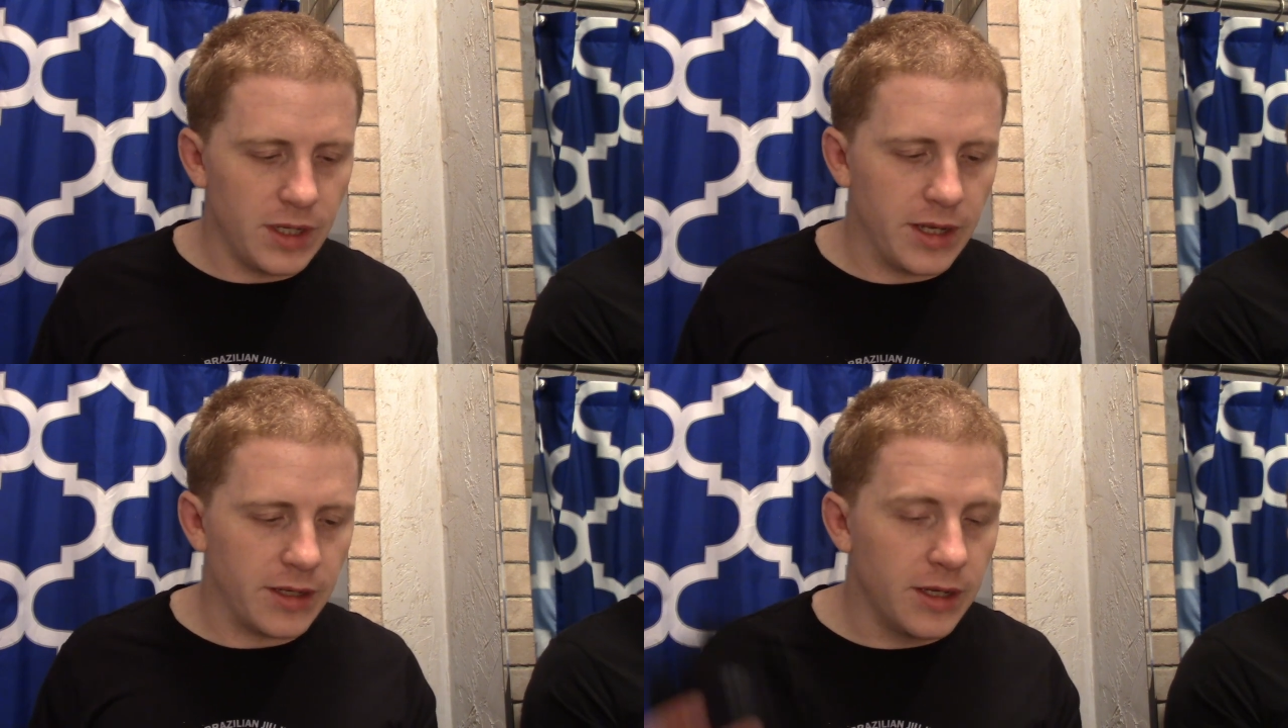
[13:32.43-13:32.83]

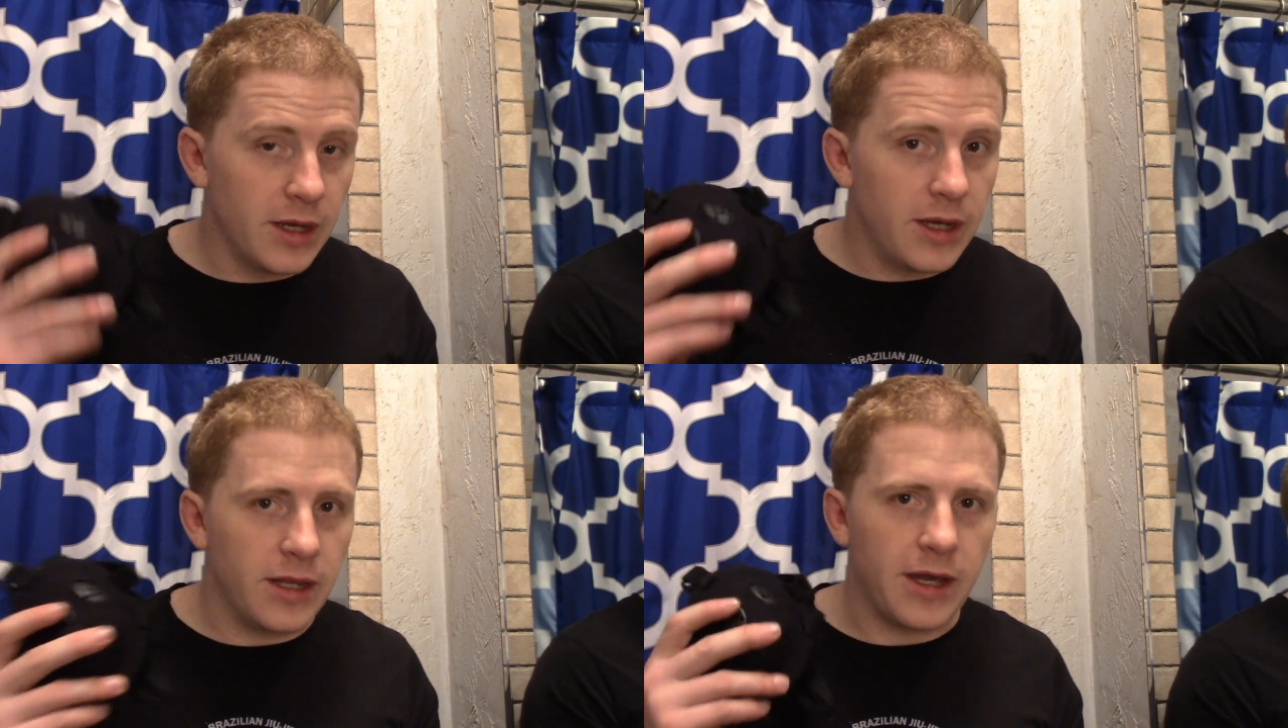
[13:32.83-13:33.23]
and
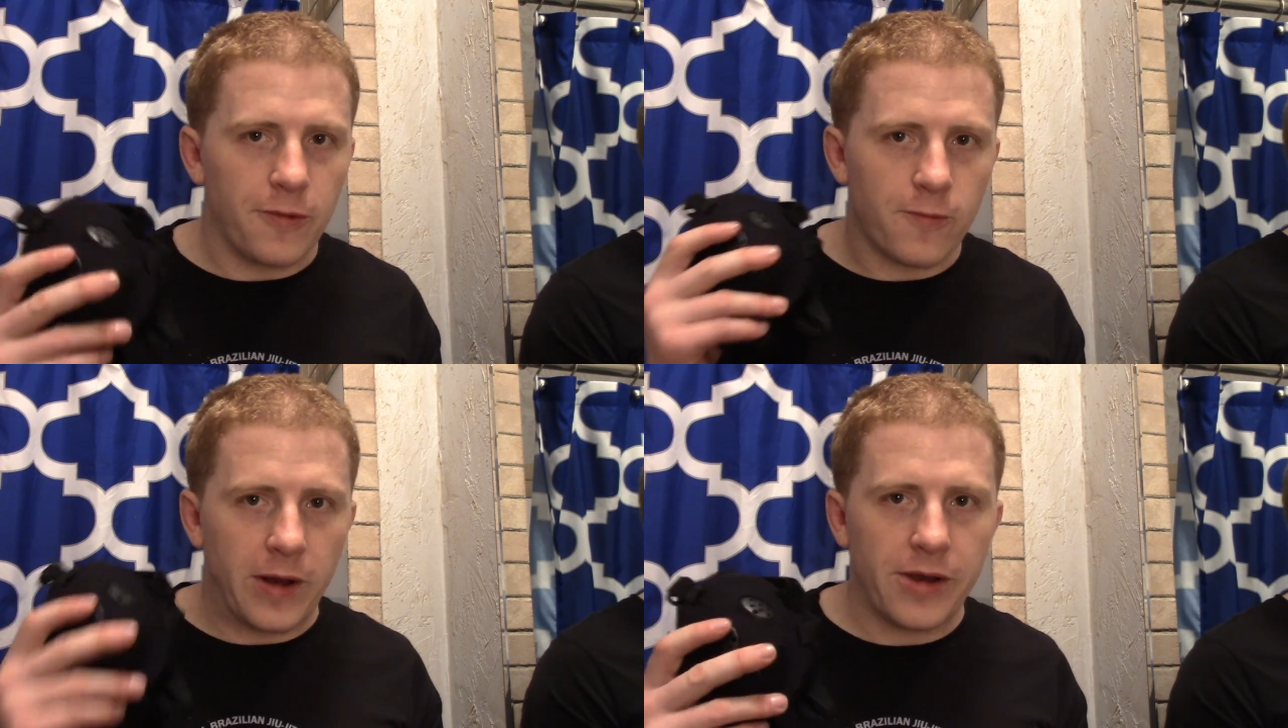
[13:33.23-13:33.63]
and yeah
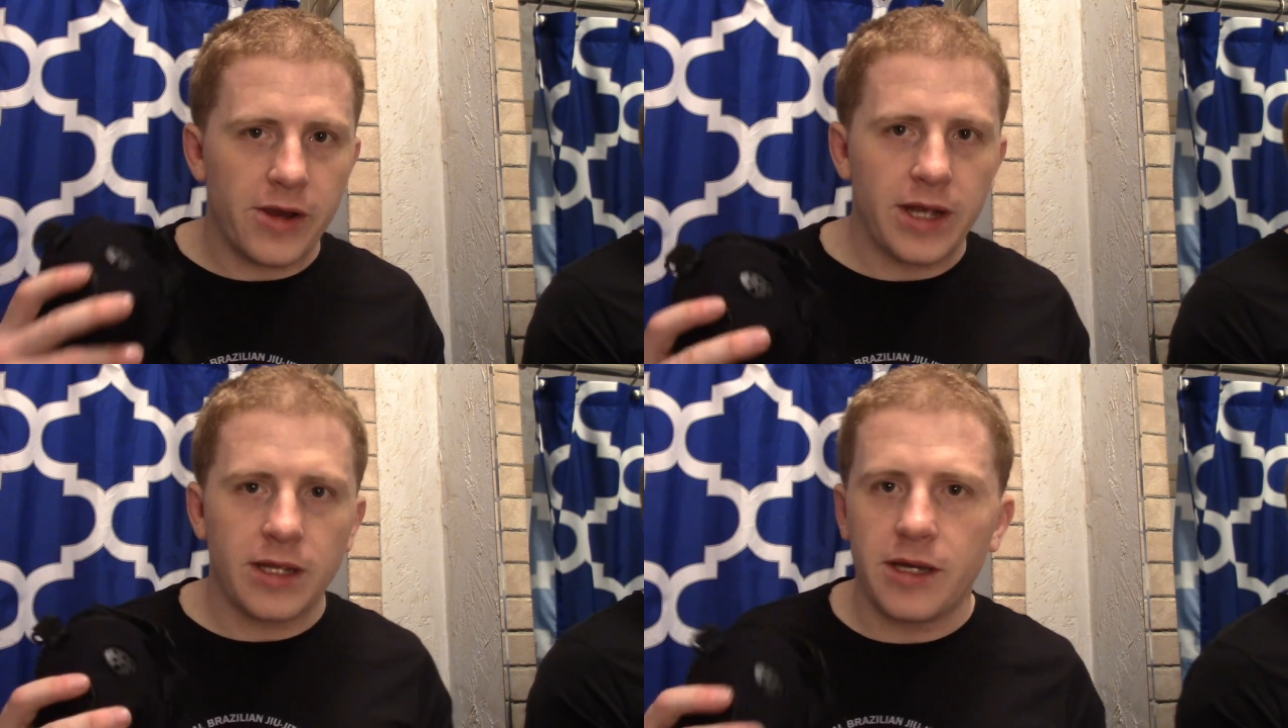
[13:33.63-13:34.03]
wear
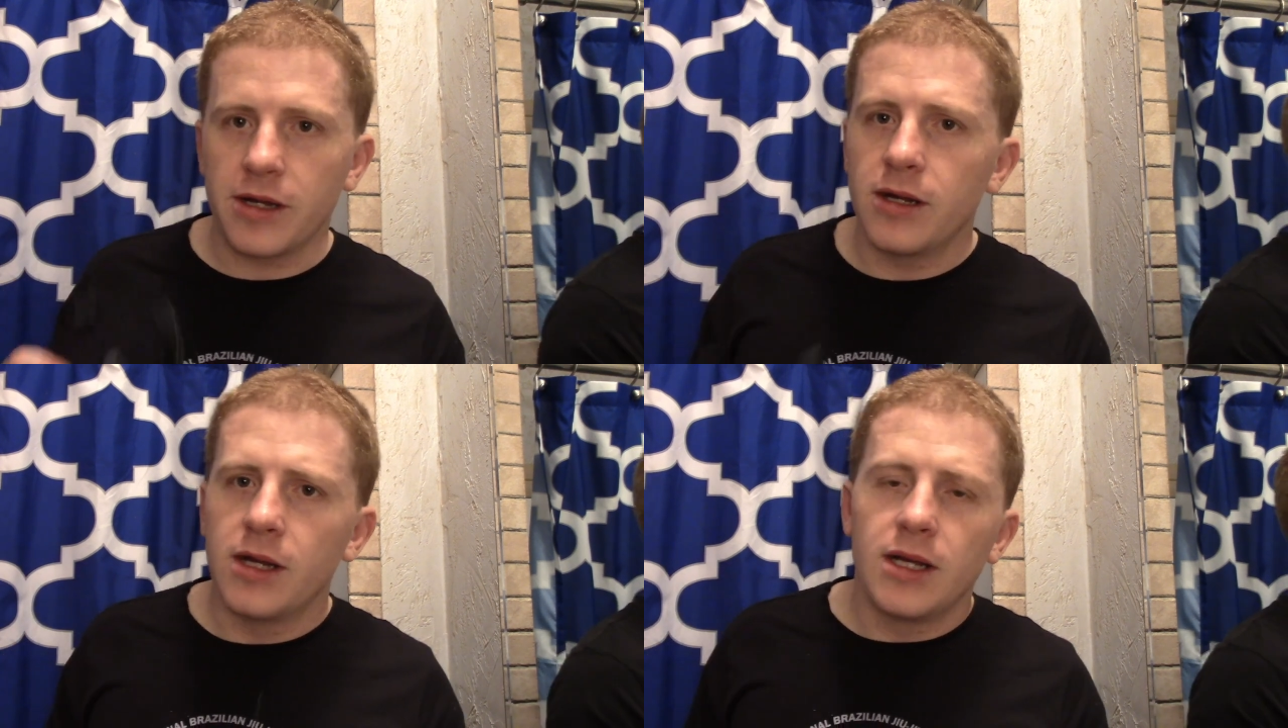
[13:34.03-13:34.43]
your
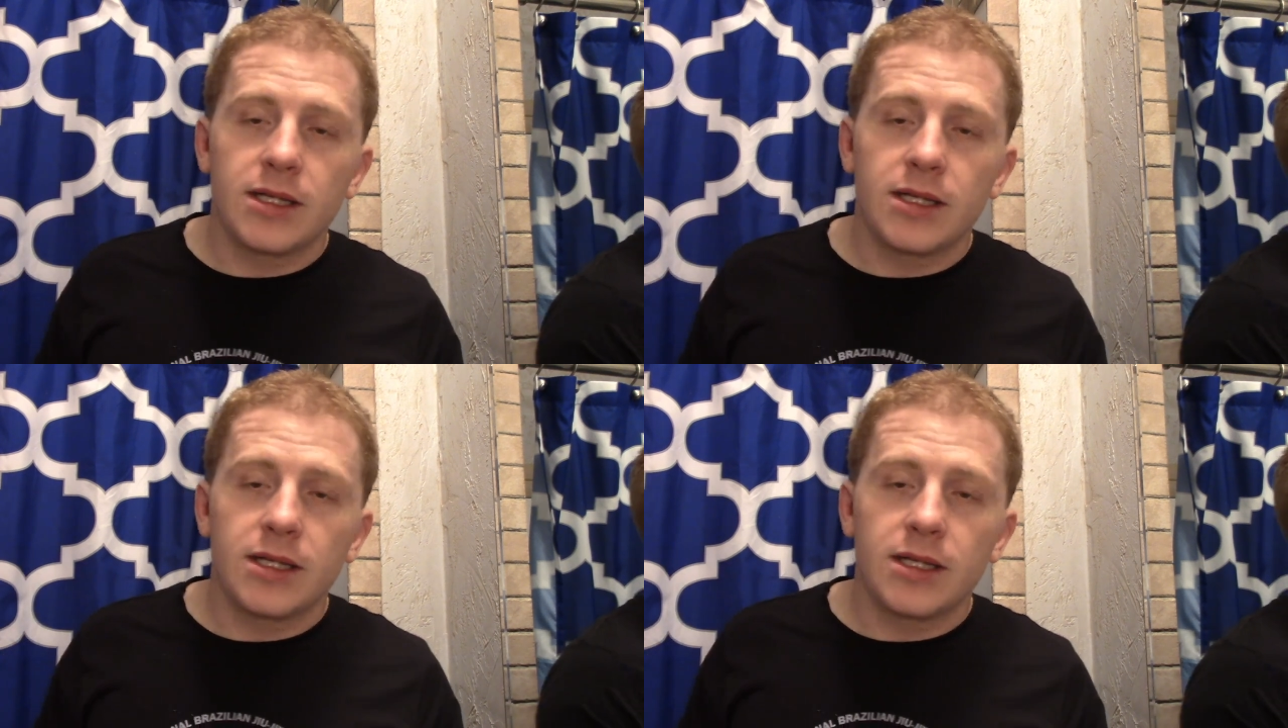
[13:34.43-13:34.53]
headgear